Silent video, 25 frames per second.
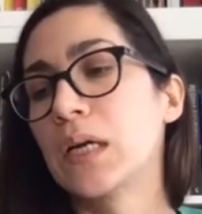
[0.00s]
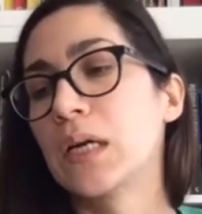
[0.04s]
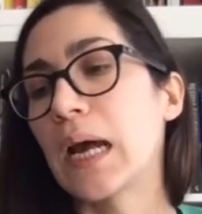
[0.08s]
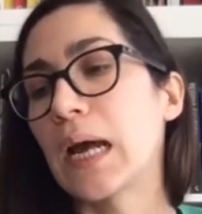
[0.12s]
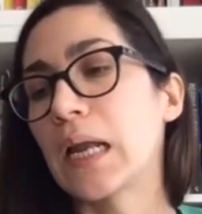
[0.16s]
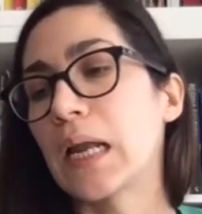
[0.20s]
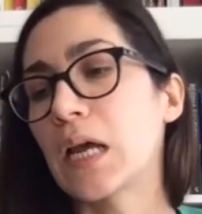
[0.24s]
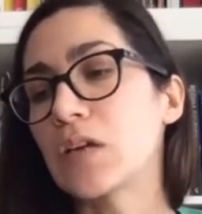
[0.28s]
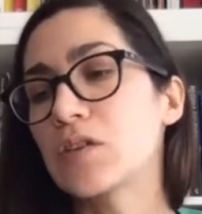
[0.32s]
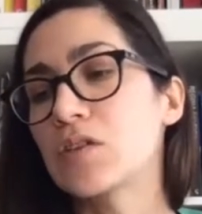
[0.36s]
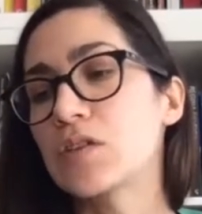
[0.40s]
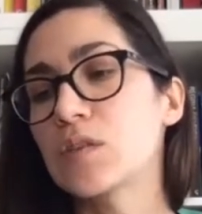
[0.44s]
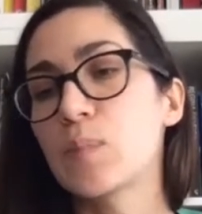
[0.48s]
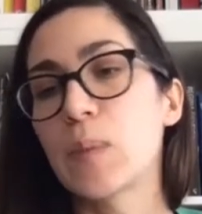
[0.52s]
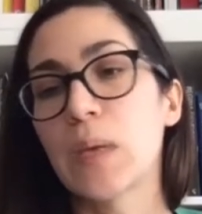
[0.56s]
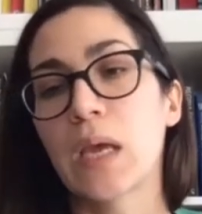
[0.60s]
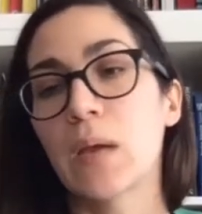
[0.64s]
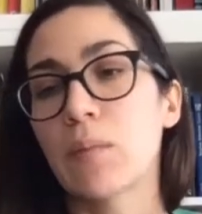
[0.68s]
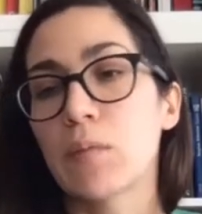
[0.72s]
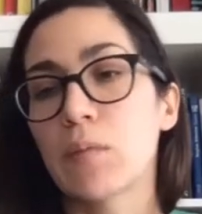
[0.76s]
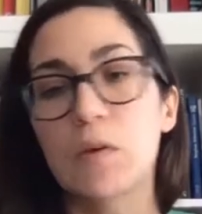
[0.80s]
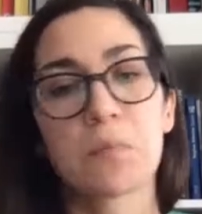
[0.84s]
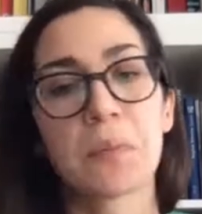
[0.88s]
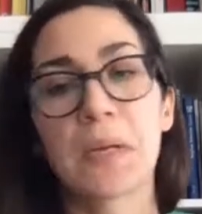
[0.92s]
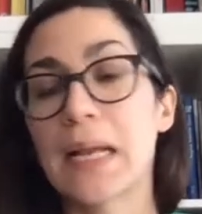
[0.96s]
And I just
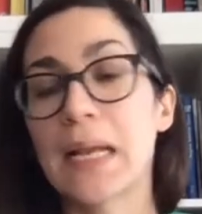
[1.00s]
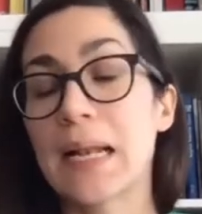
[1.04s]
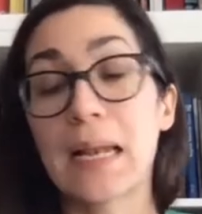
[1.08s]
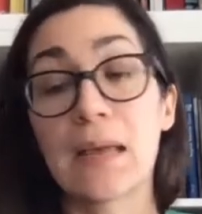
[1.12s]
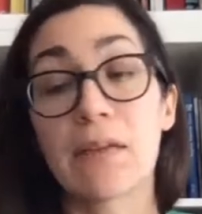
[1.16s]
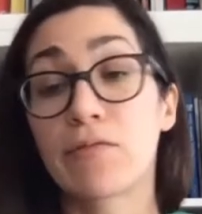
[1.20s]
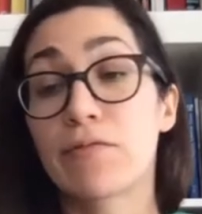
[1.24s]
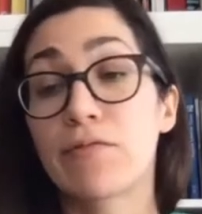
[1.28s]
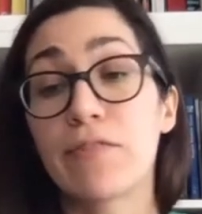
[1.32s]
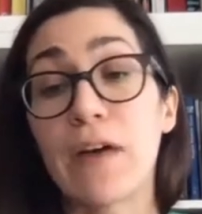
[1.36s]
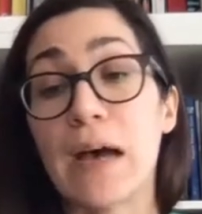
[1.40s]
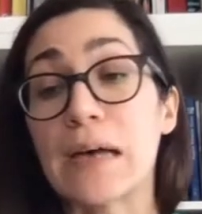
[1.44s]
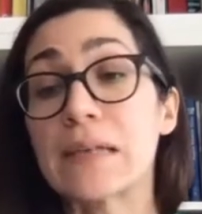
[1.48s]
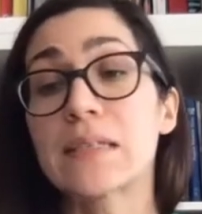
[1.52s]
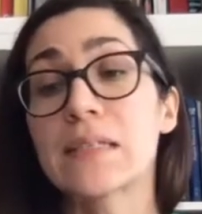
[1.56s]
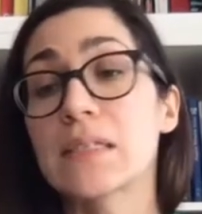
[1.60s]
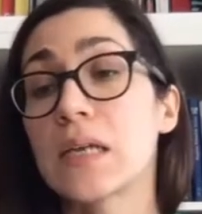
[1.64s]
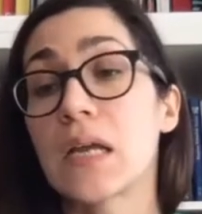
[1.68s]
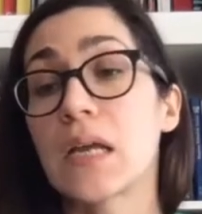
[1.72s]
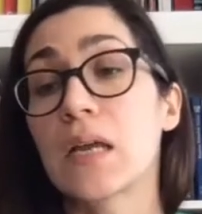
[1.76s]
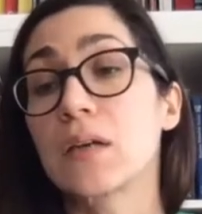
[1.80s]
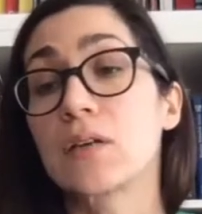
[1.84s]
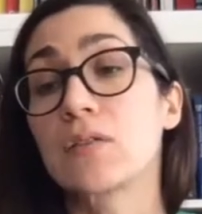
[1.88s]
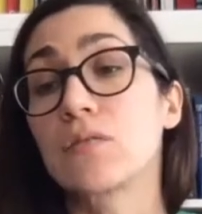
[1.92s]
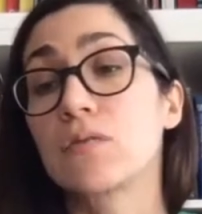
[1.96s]
became completely
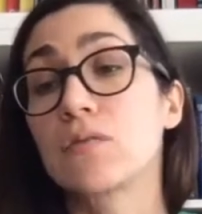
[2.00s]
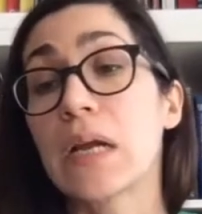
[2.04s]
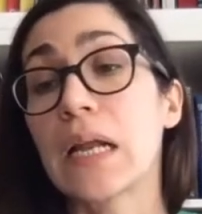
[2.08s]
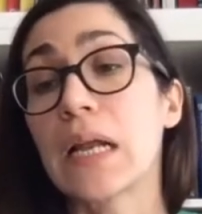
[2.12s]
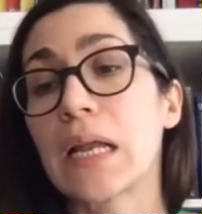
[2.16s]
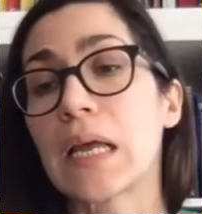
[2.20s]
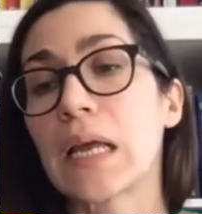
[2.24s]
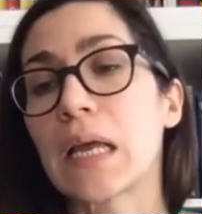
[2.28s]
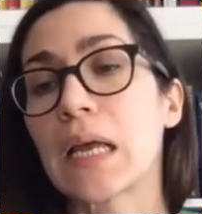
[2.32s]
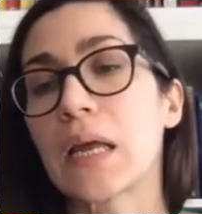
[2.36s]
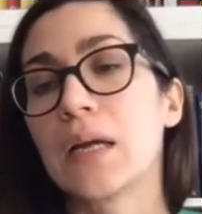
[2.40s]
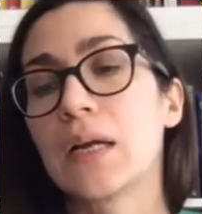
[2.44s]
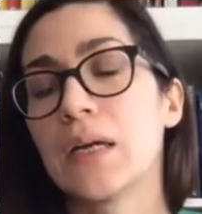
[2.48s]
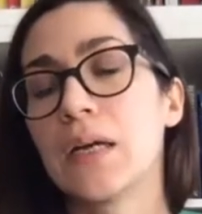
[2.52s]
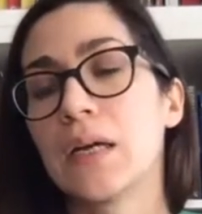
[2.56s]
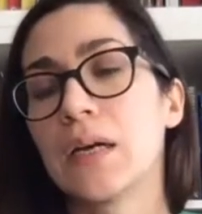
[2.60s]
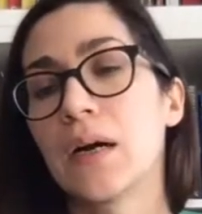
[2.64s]
fascinated, really.